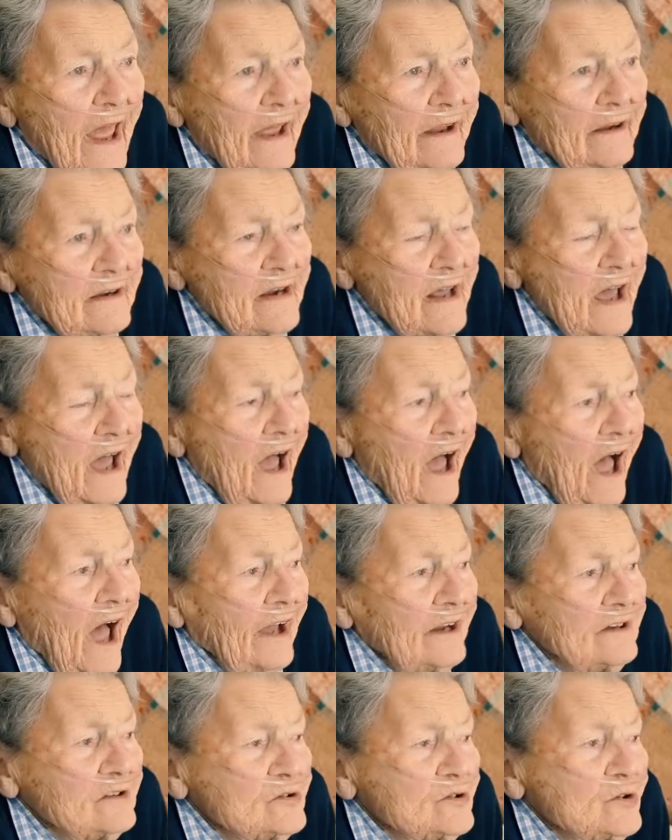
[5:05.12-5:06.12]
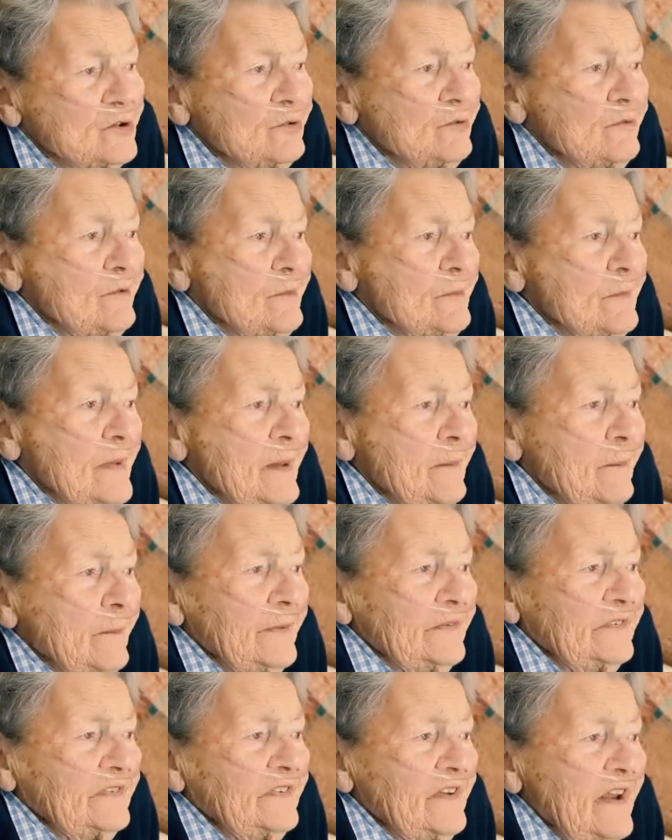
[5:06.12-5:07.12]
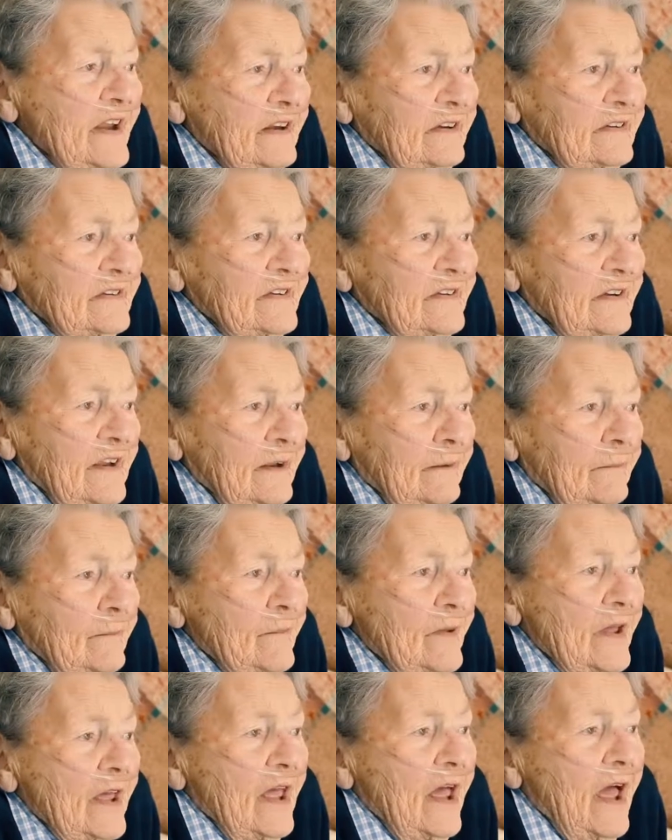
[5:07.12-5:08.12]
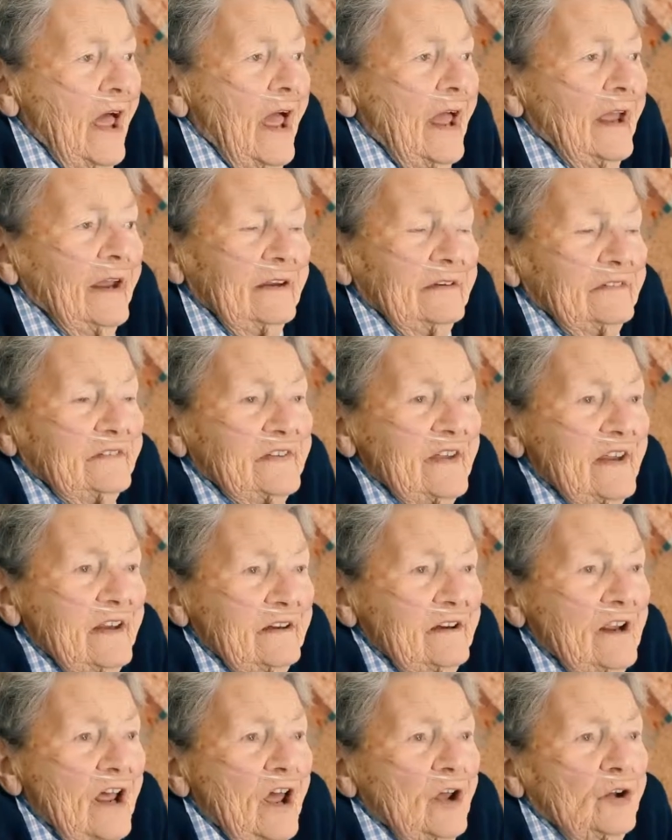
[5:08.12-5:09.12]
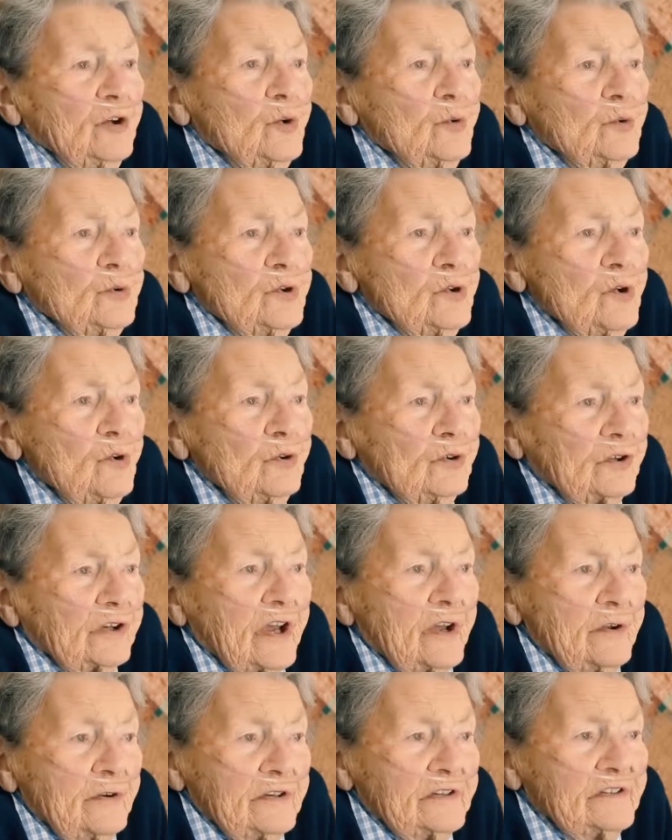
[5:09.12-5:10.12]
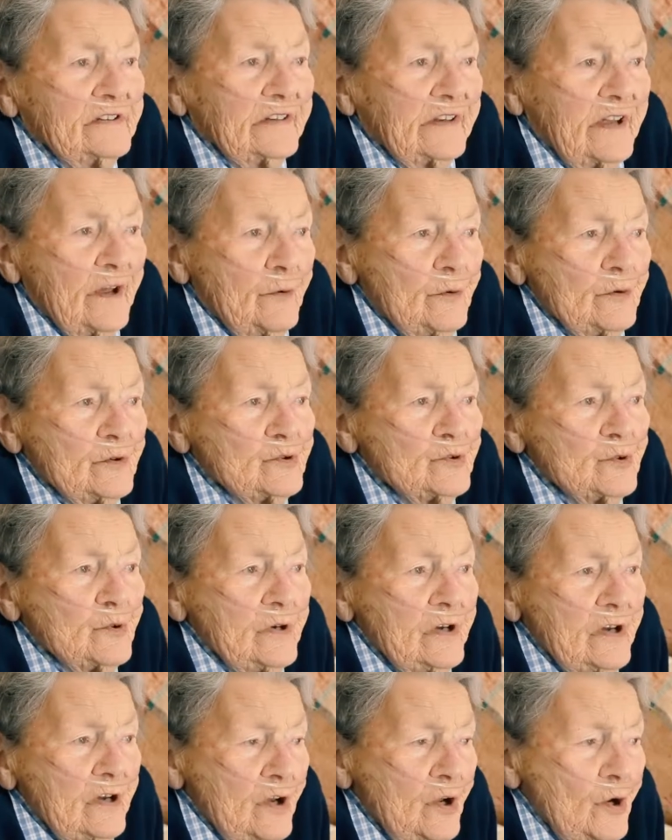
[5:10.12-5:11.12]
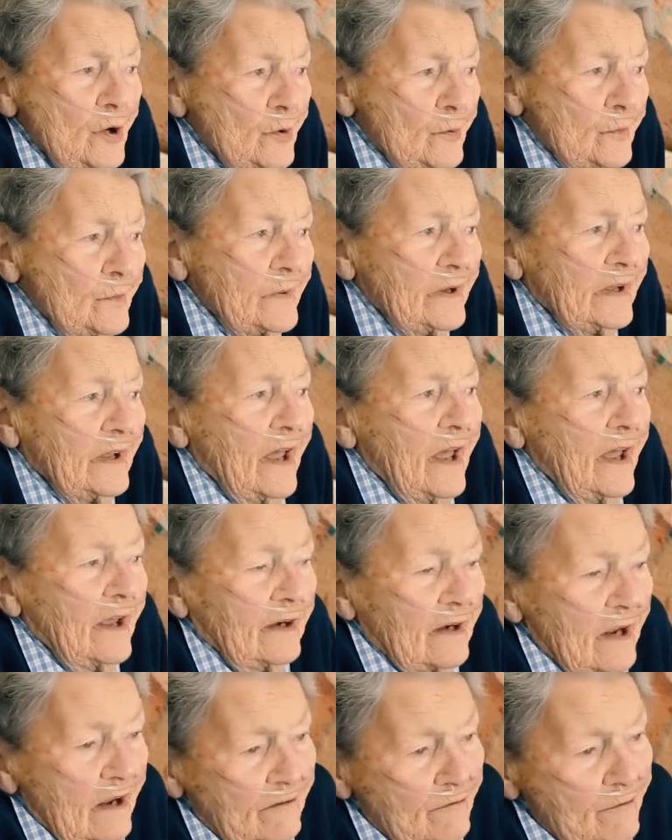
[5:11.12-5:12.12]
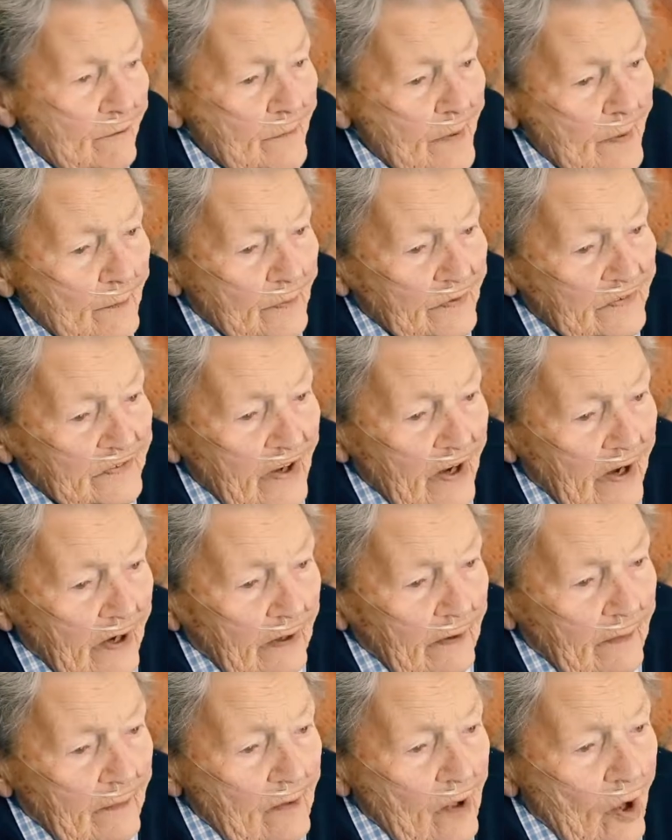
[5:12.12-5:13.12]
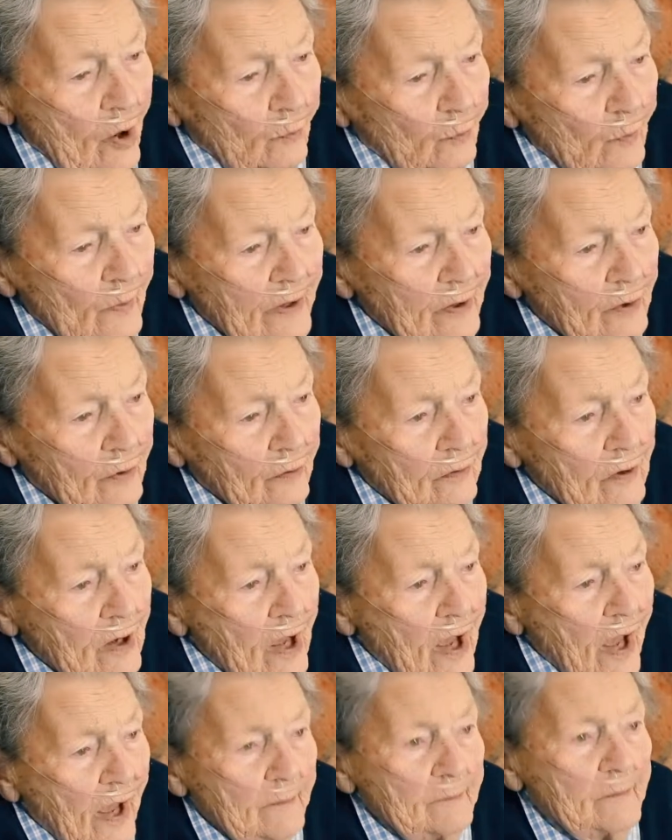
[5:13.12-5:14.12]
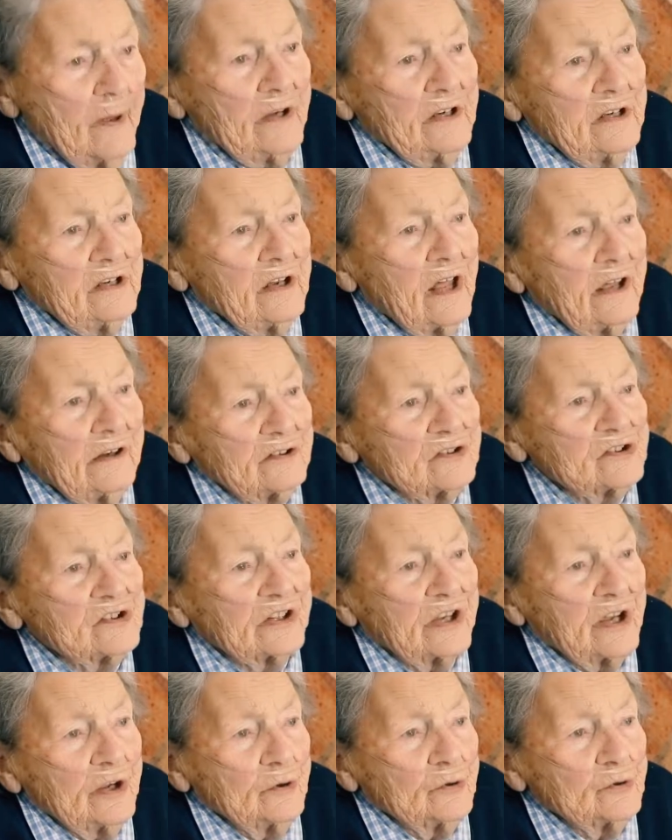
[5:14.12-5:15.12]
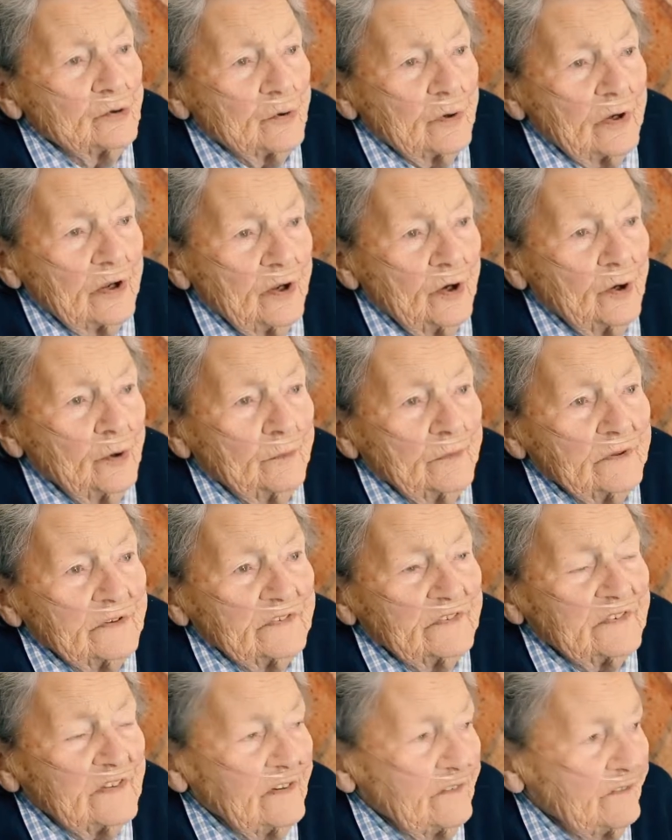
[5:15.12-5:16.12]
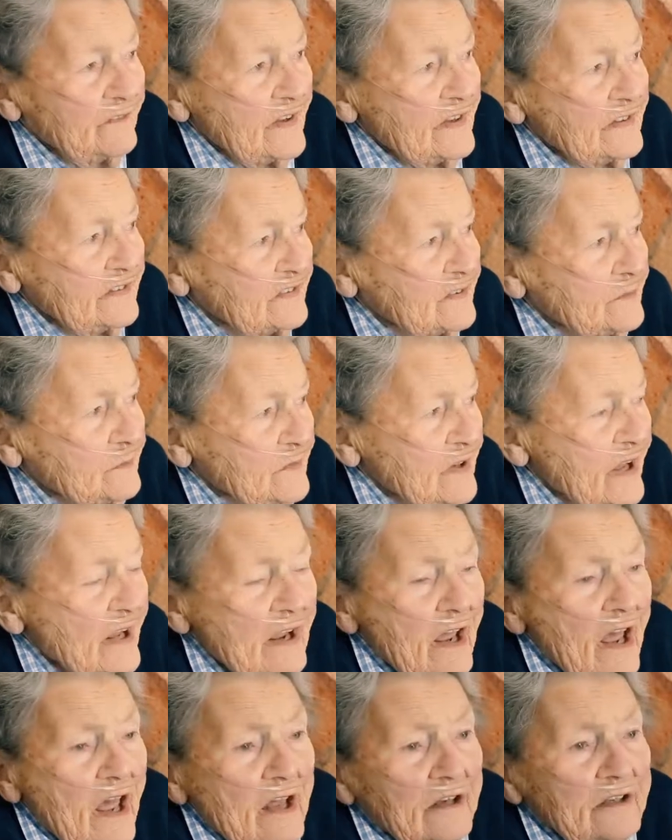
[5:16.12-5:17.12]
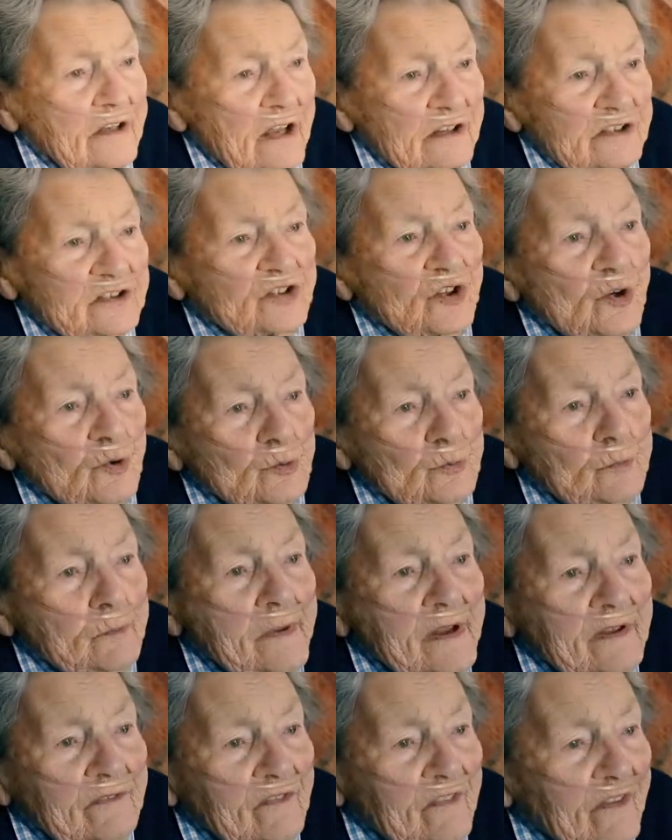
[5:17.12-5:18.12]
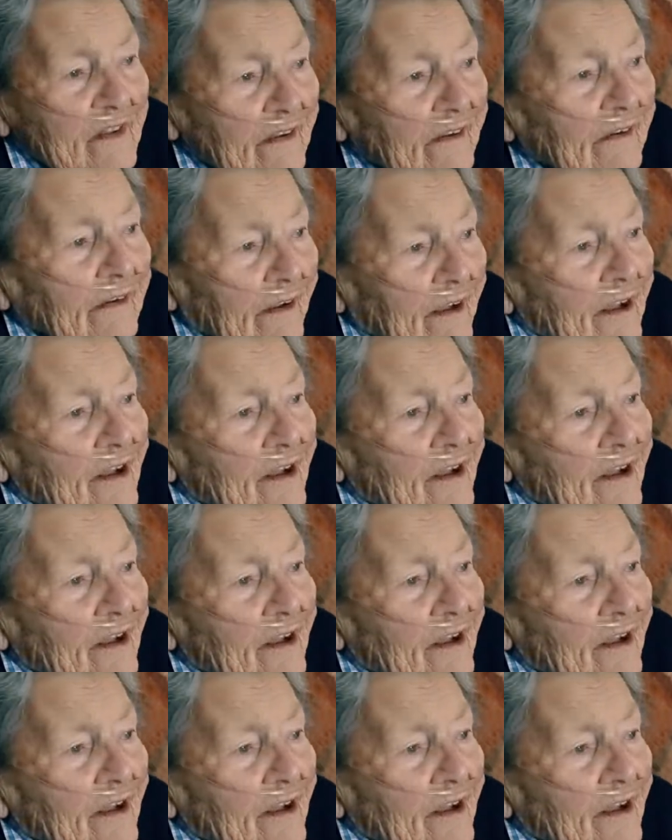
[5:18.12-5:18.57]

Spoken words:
And I do remember saying to him, he said, you're not going to go into a home. And I remember saying, well, I might like to go to her home and see if there's some nice old men there.